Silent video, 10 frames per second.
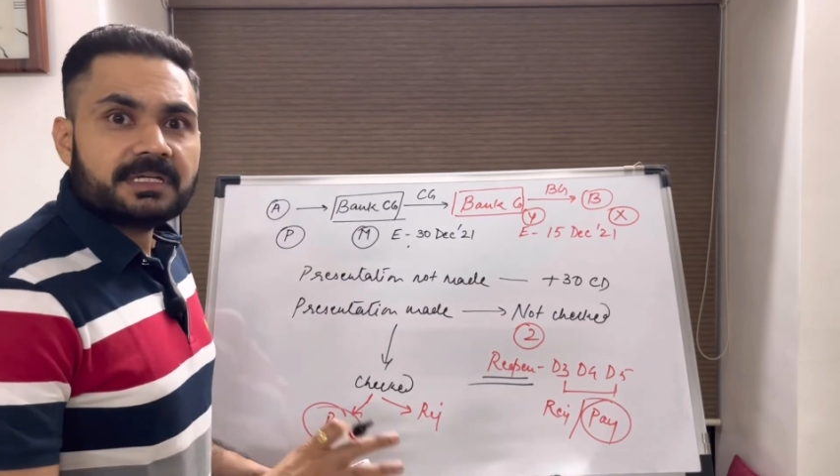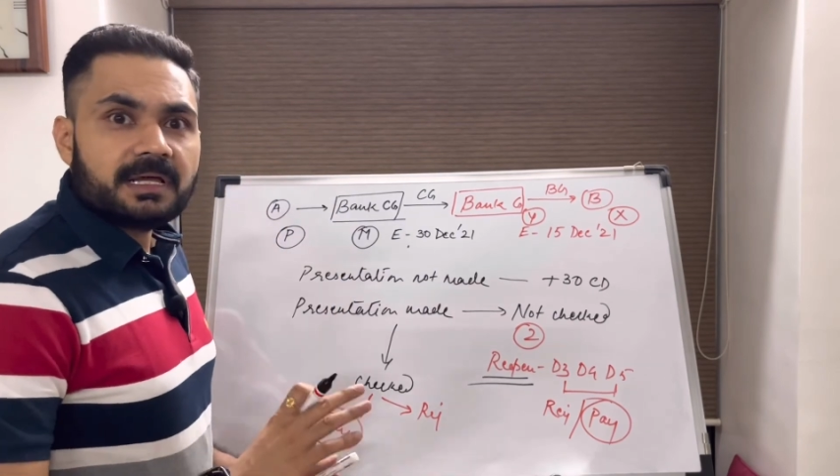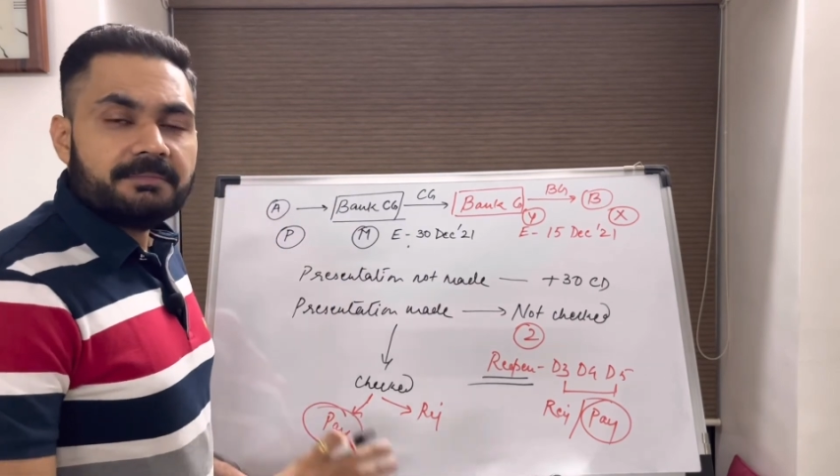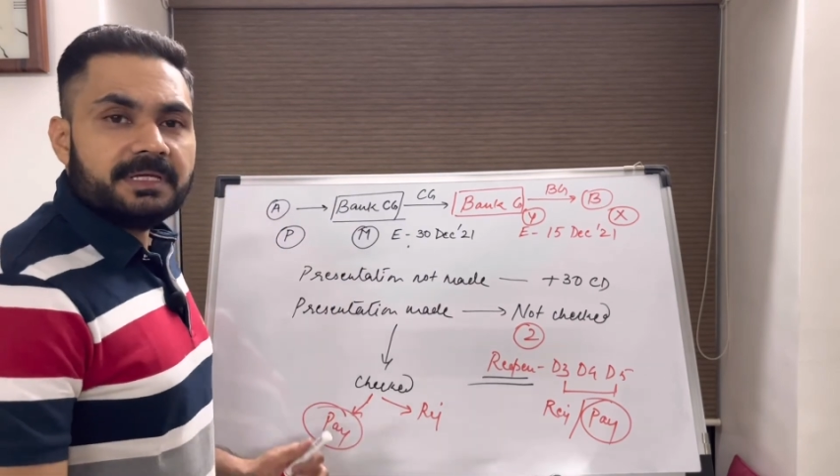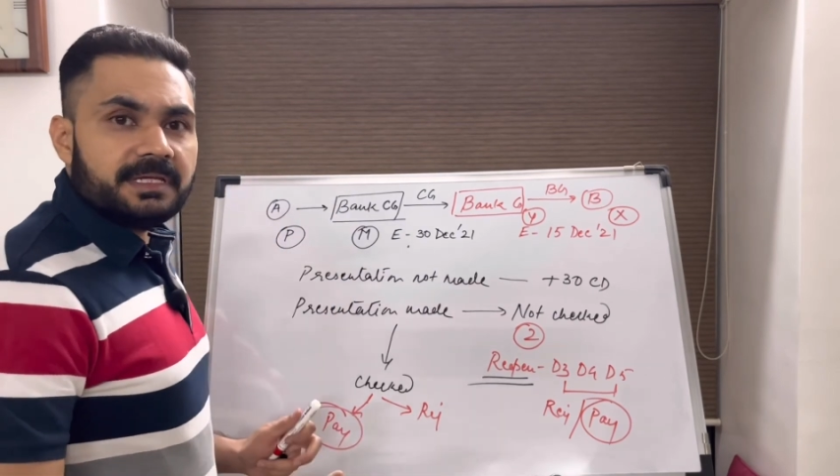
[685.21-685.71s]

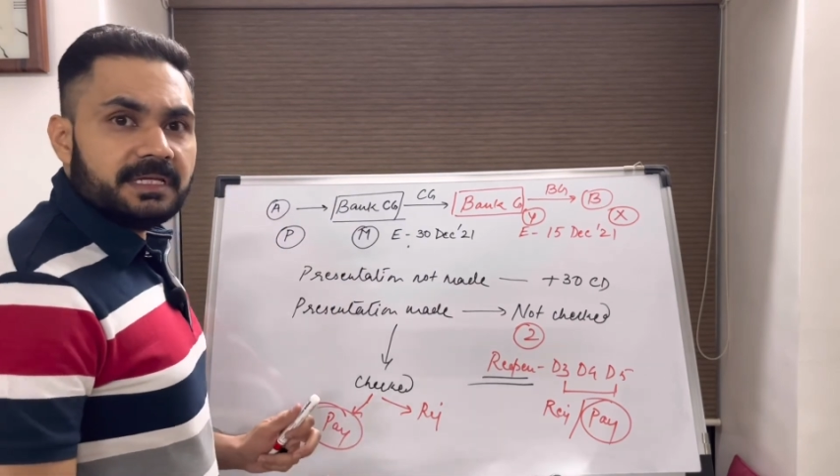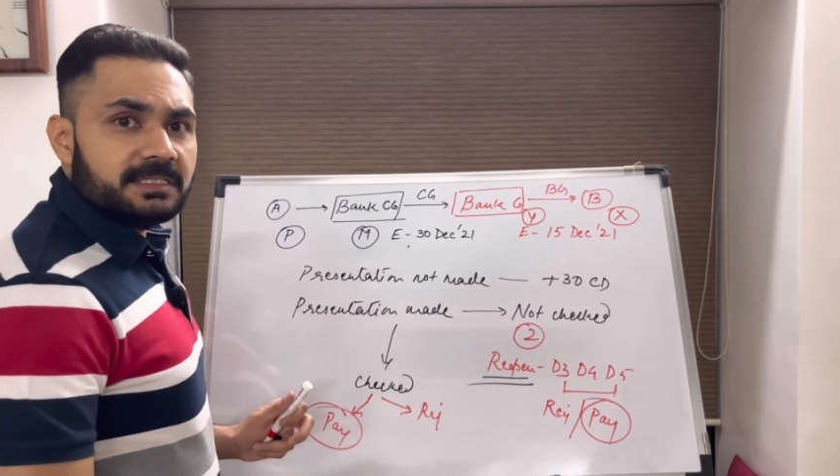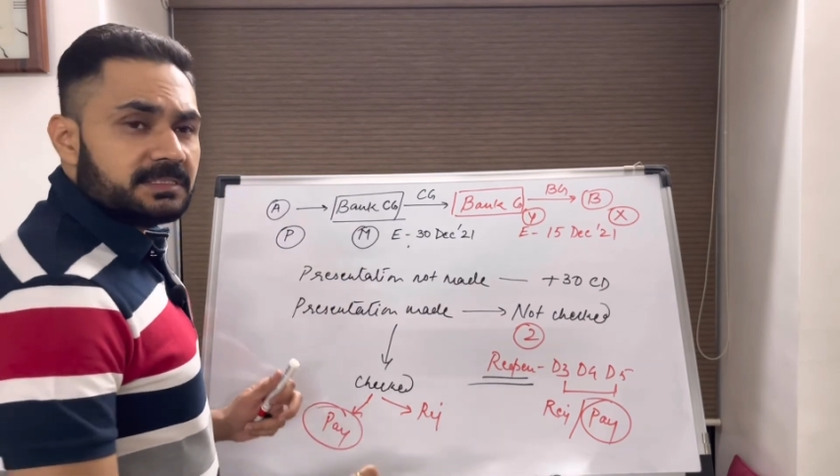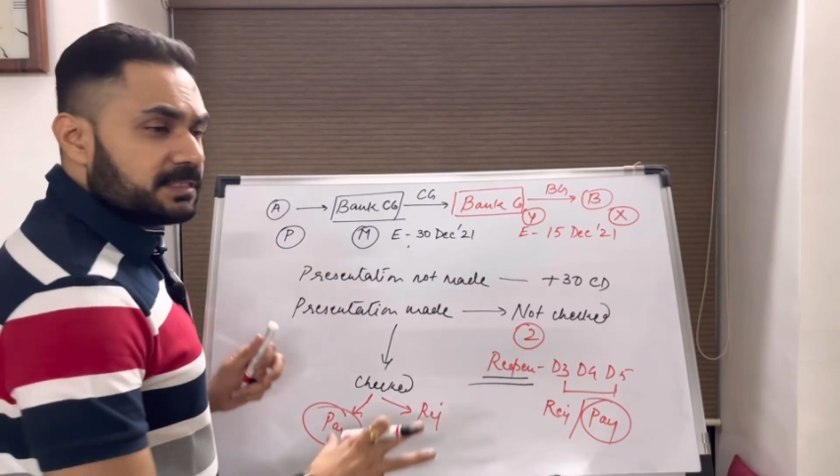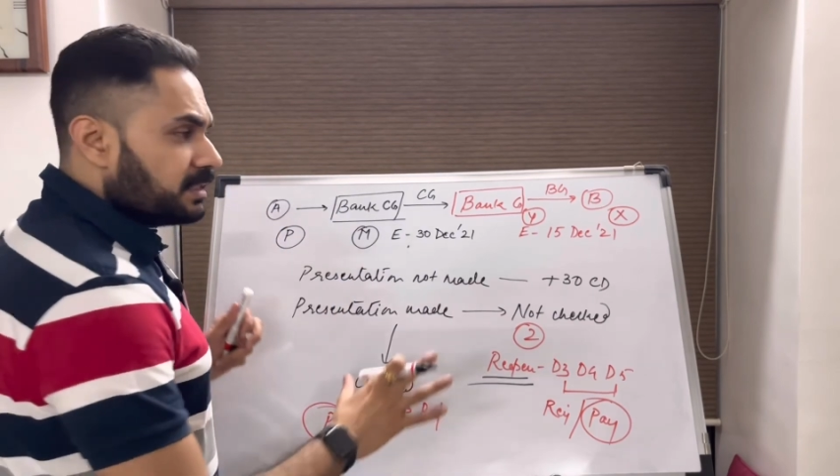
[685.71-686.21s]
can be
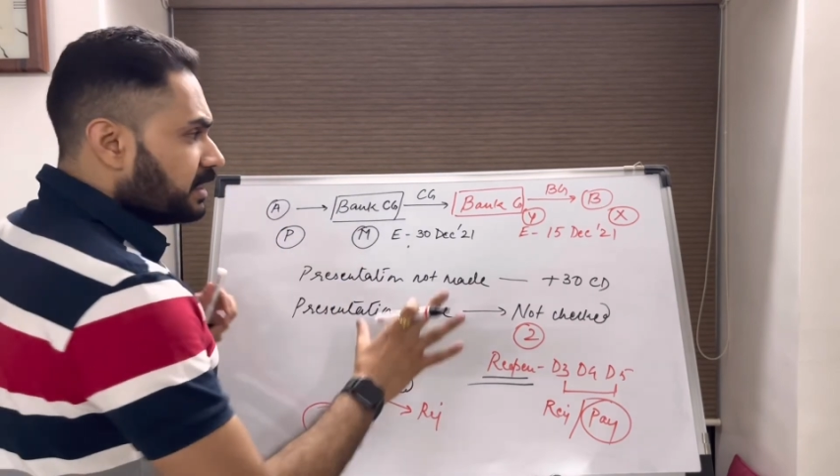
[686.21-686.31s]
raised